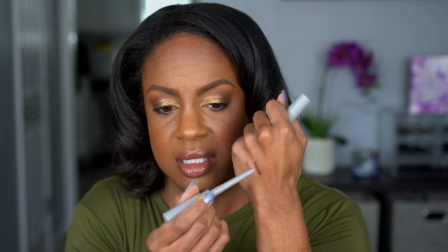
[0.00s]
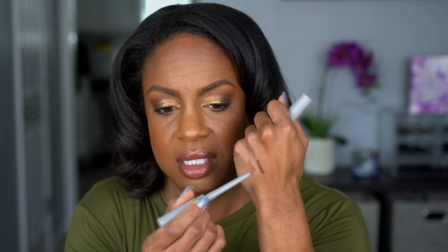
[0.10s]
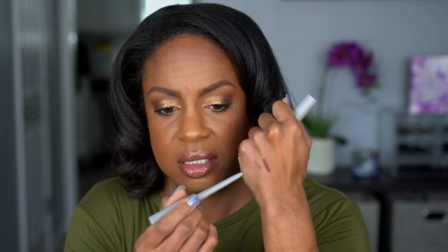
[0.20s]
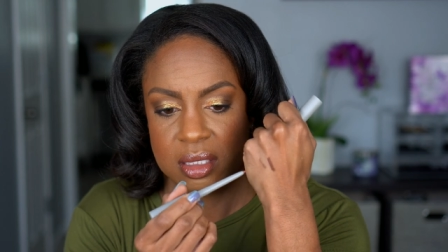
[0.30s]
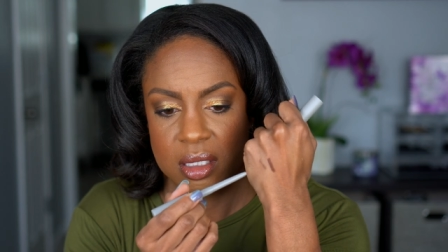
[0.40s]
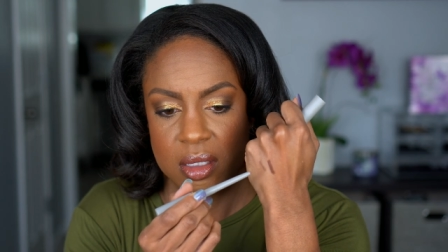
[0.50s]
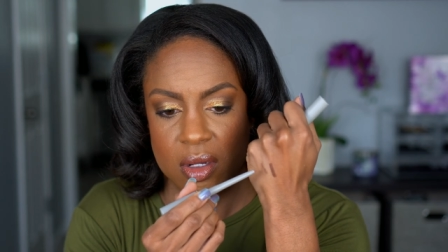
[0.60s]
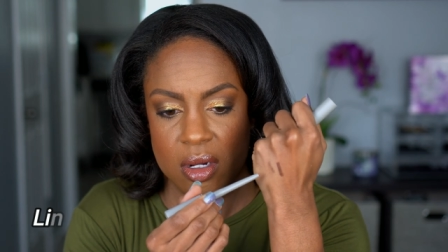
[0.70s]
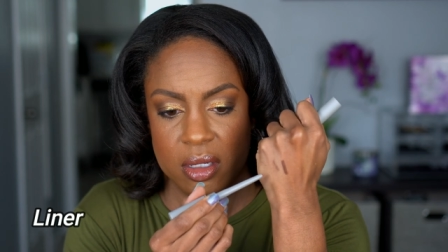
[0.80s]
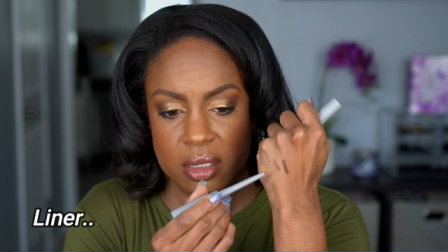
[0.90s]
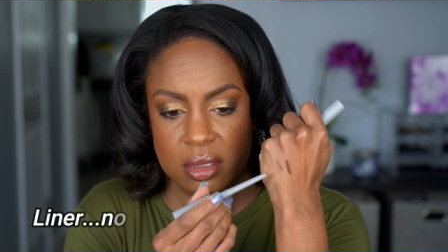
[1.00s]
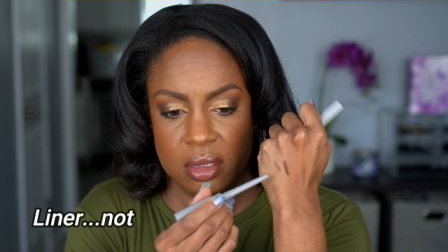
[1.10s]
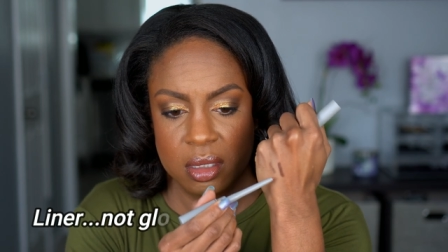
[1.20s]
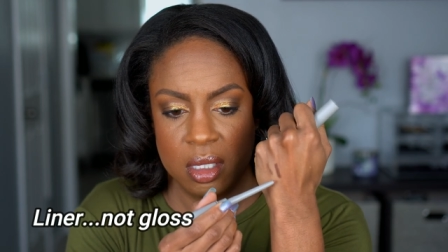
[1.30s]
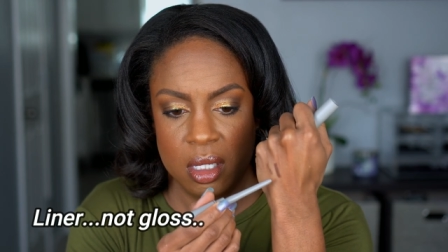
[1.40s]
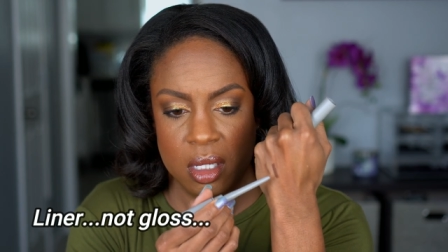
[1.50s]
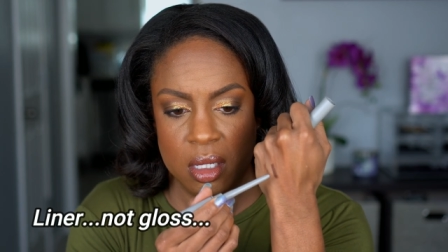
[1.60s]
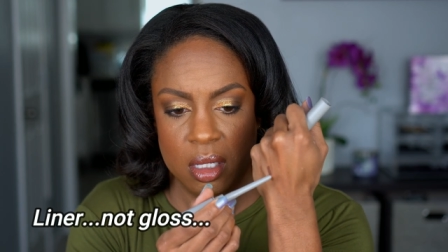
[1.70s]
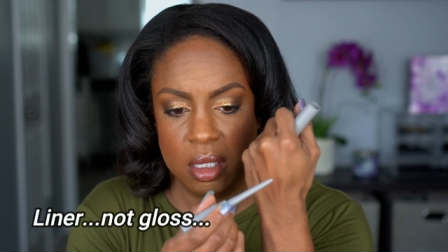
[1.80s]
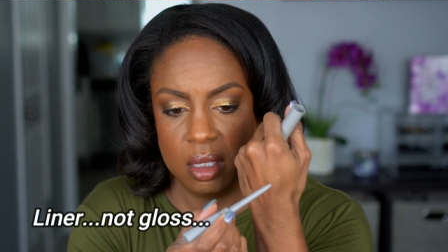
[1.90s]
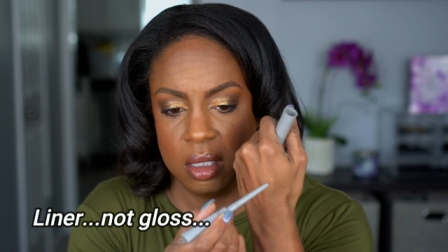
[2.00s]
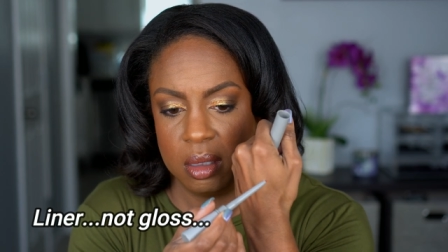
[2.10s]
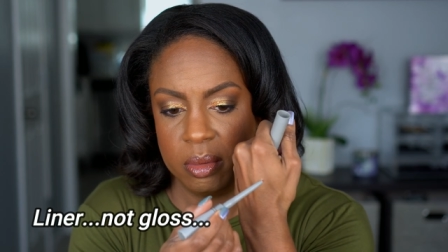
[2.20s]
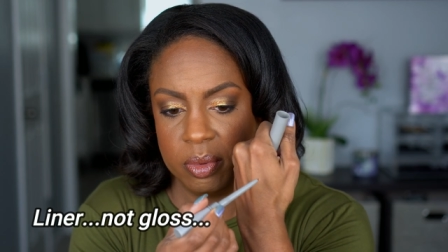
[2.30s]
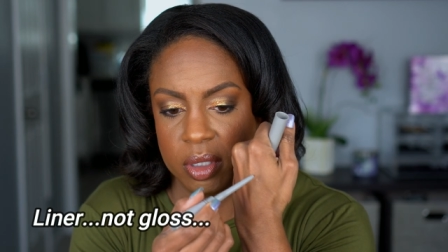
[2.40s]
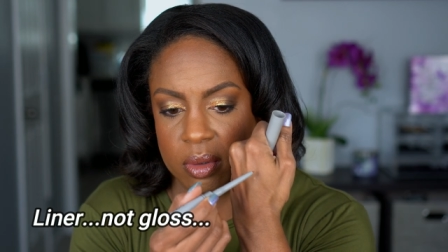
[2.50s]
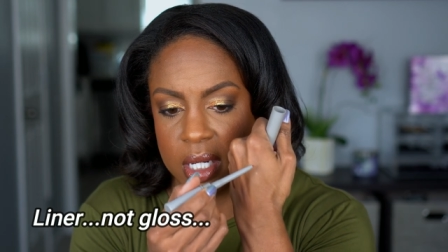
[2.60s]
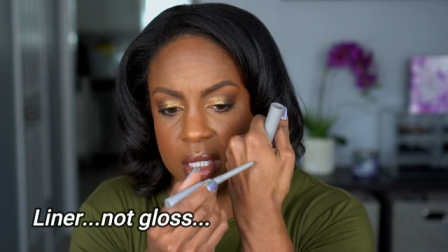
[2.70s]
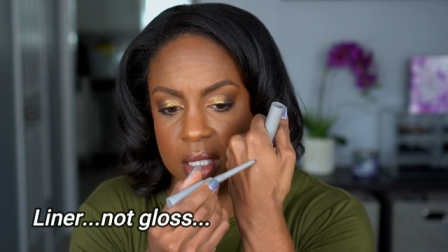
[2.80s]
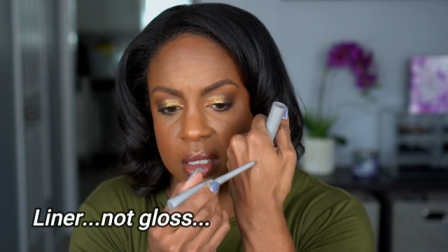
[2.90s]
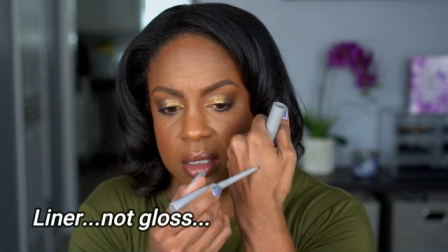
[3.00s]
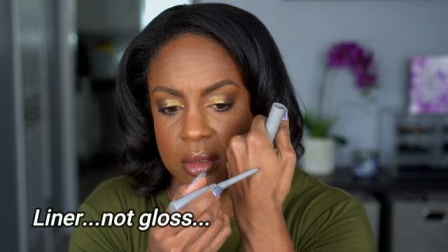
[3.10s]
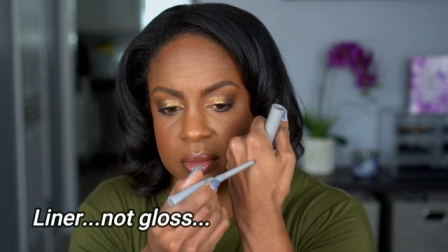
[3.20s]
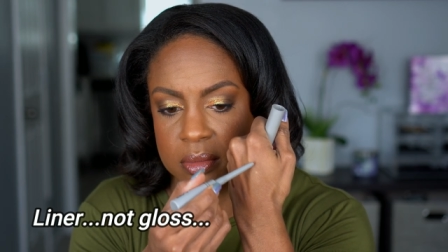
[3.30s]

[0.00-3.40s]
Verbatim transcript: this gloss. Uh, let me put it right here.